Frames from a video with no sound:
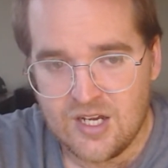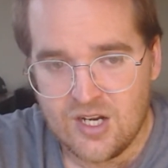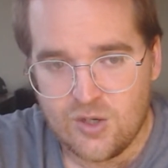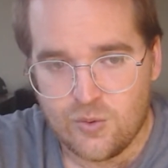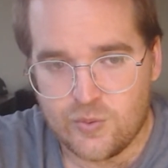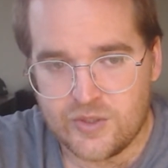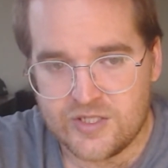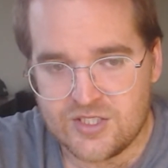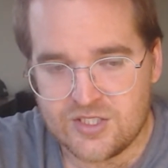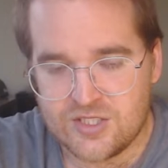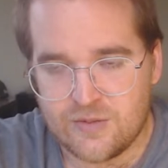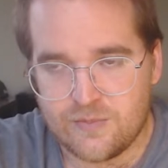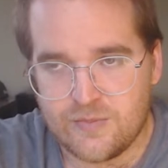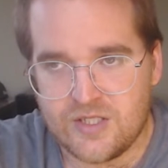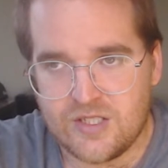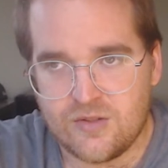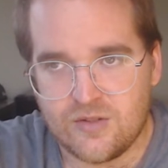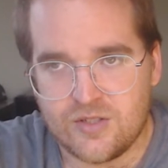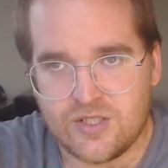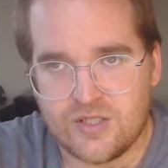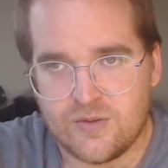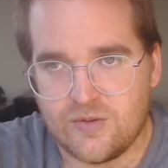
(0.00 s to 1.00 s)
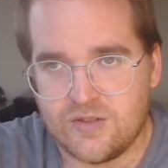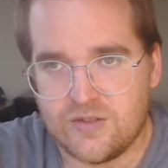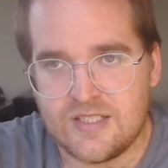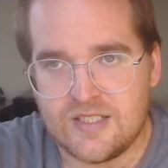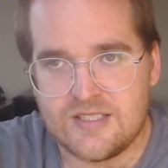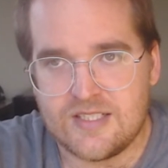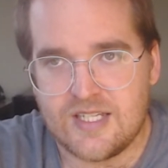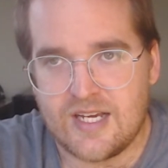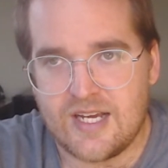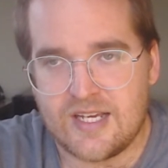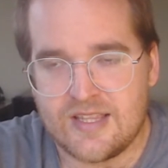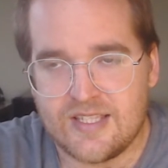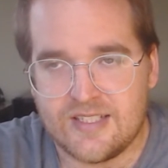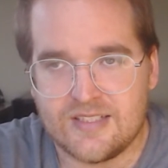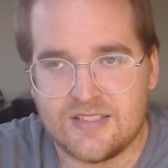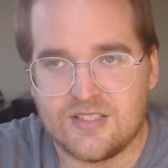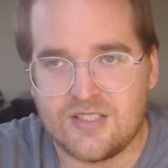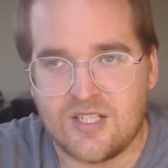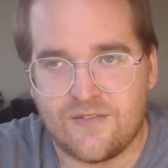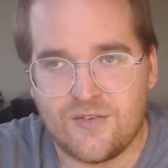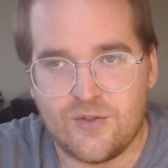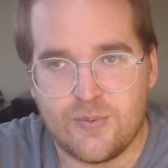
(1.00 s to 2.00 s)
Which to me, I think it's
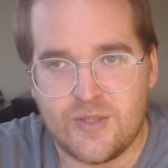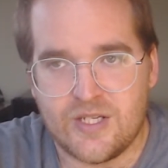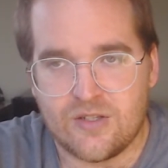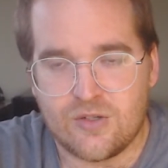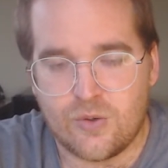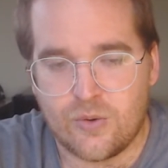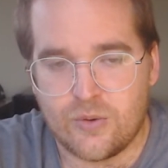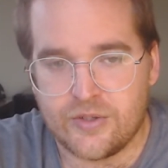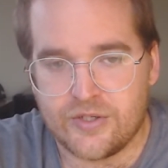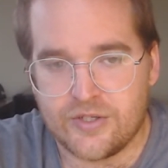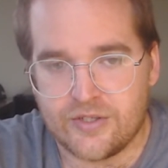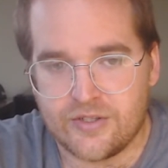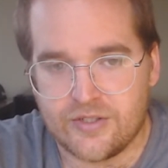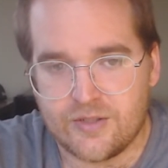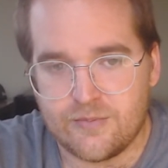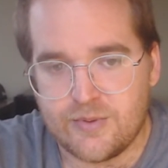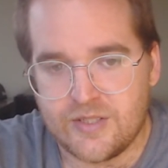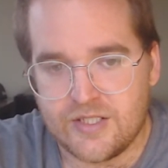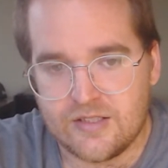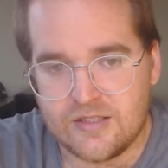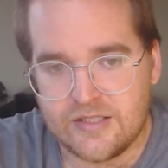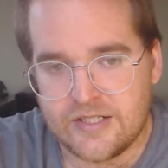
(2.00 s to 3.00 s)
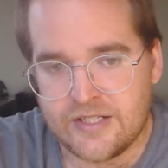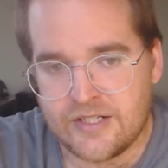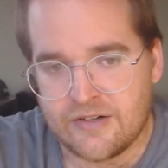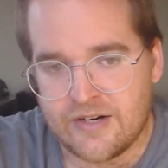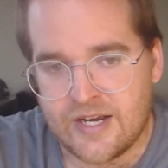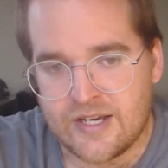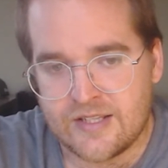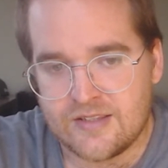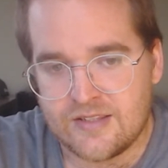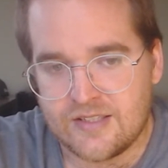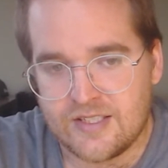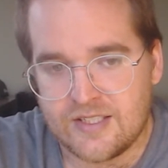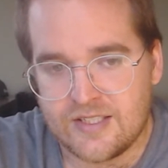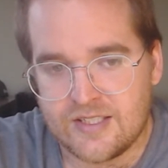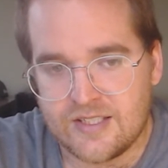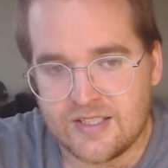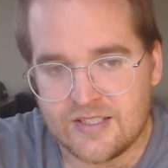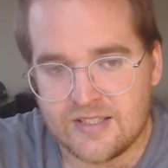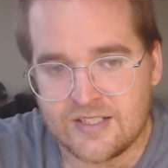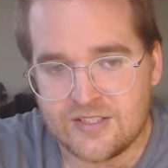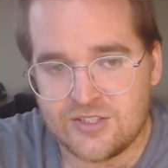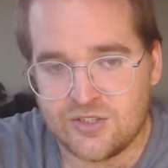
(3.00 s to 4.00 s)
tough to be a corner and be a linear athlete
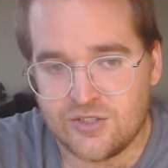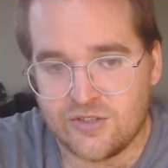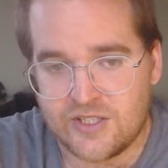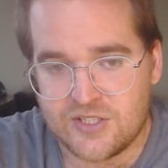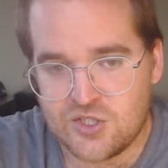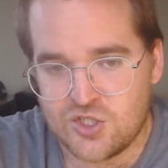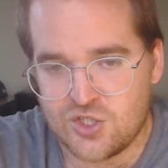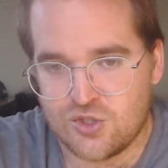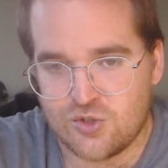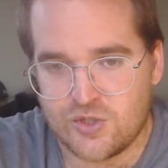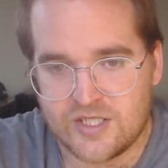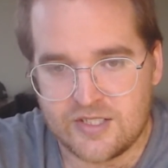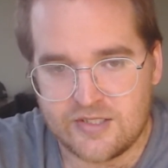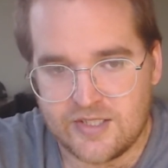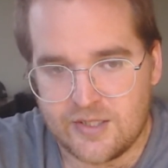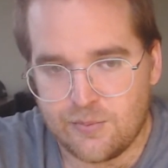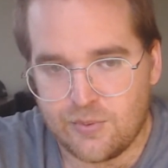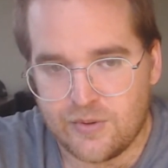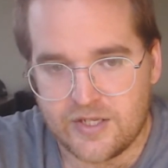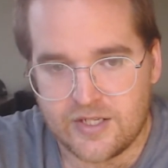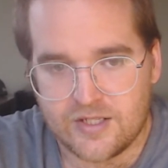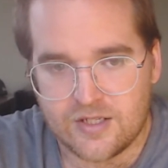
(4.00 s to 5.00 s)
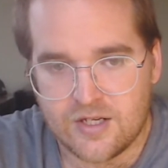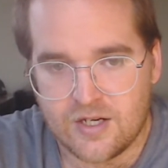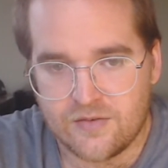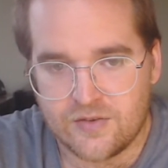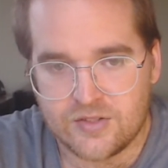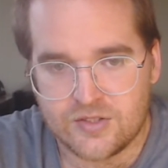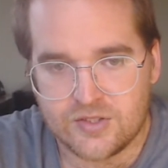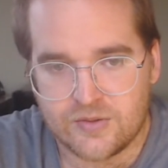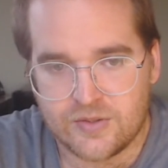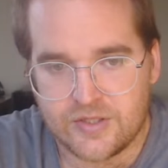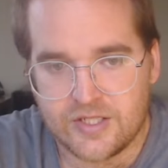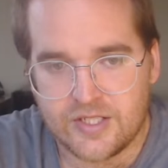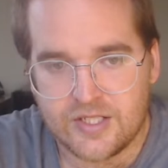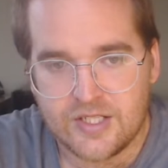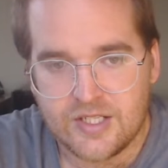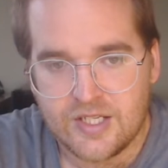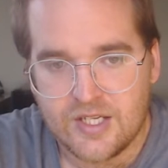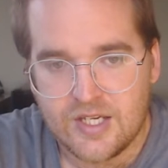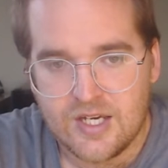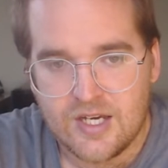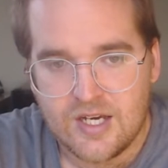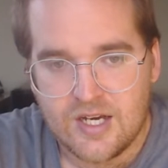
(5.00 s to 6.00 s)
unless you're like strictly playing cover 3,
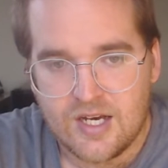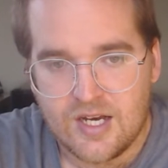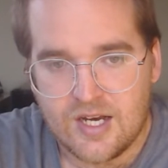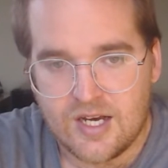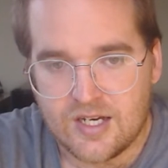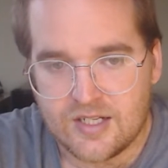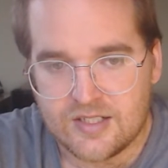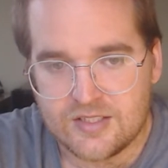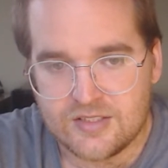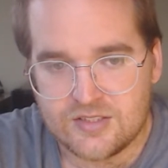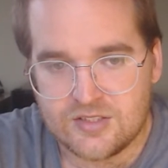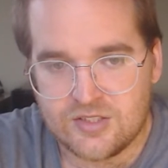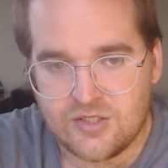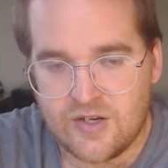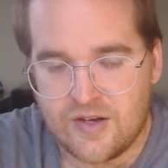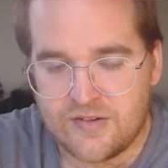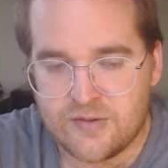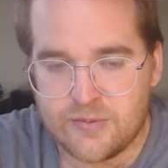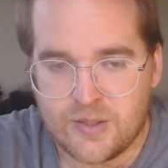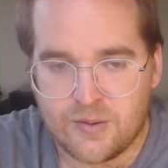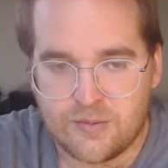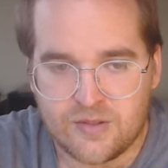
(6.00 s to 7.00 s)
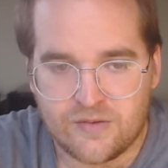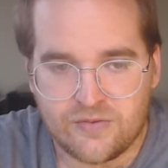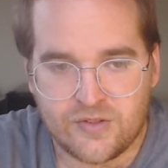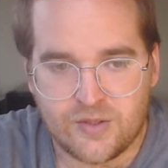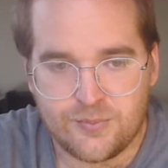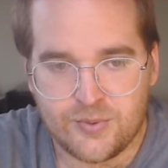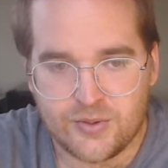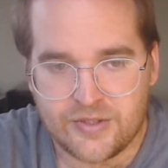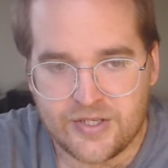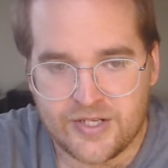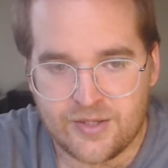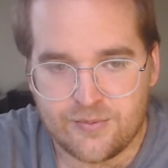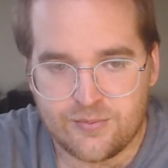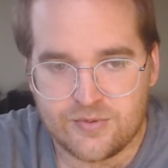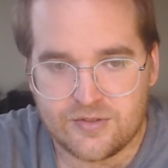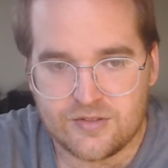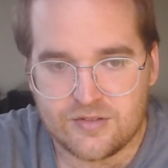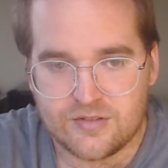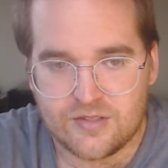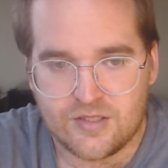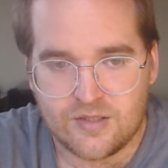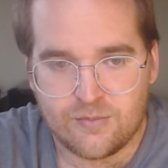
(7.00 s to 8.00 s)
because you have to be able to flip your
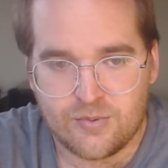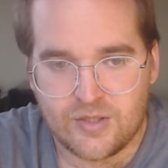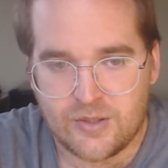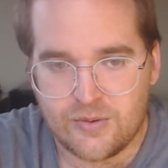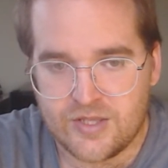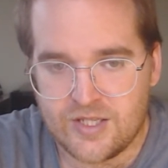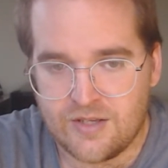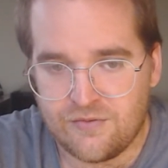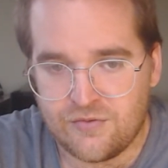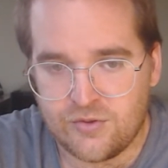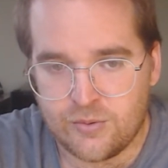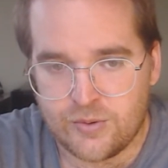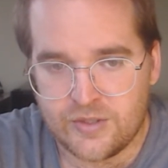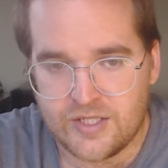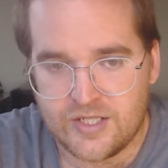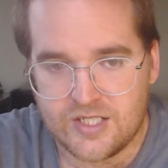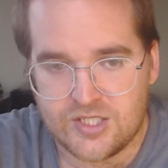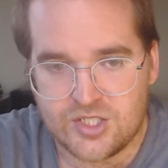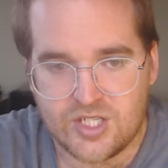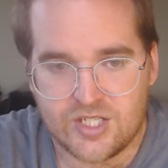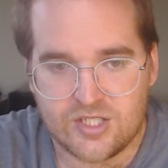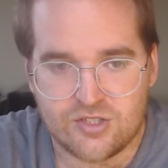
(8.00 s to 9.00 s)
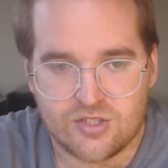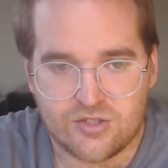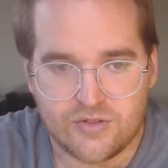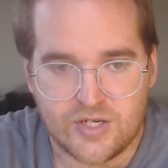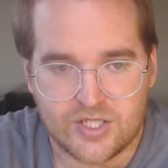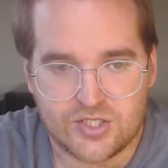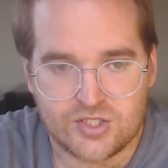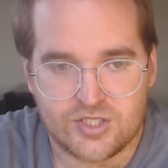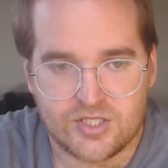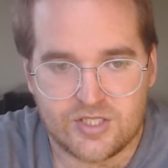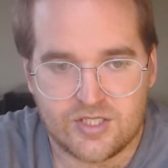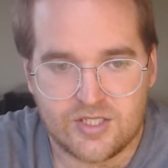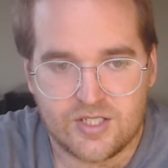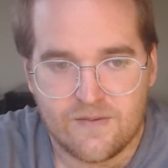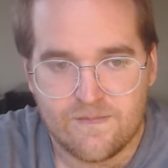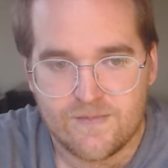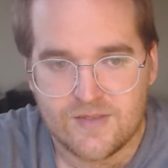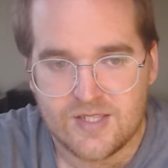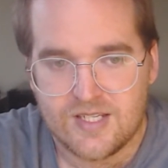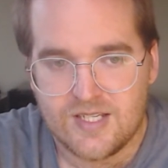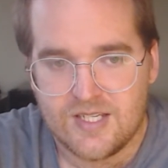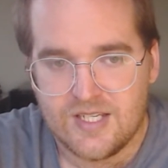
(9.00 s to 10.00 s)
hips, play with hip fluidity, change direction,
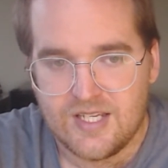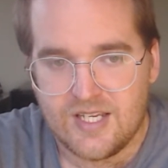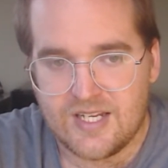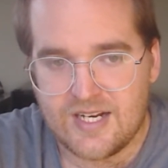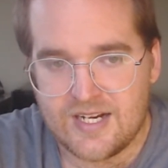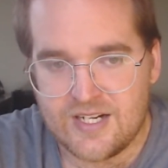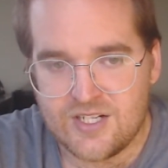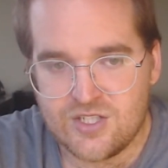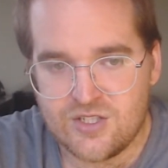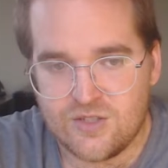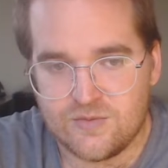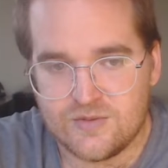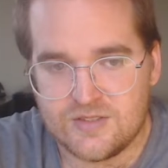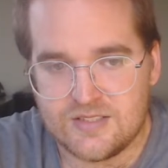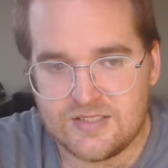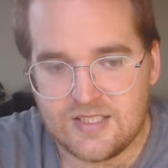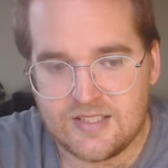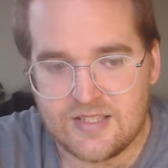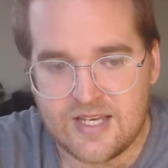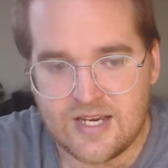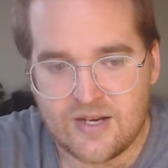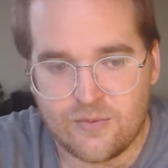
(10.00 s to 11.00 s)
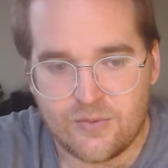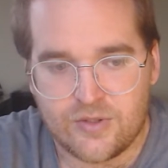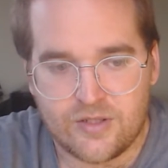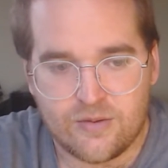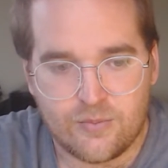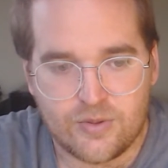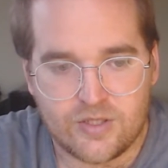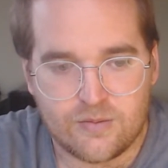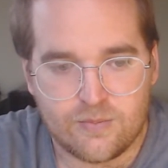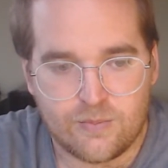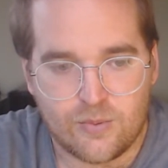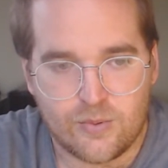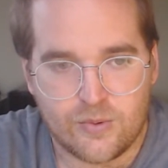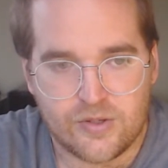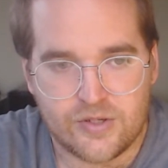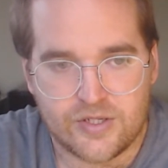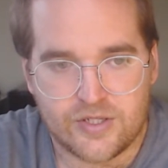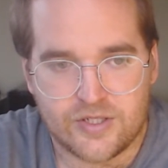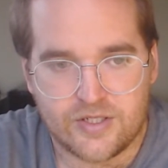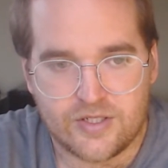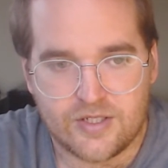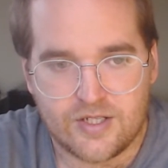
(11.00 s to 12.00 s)
and I just don't see that with
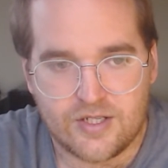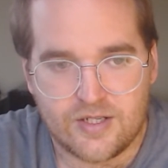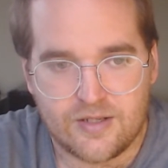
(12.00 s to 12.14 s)
Porter.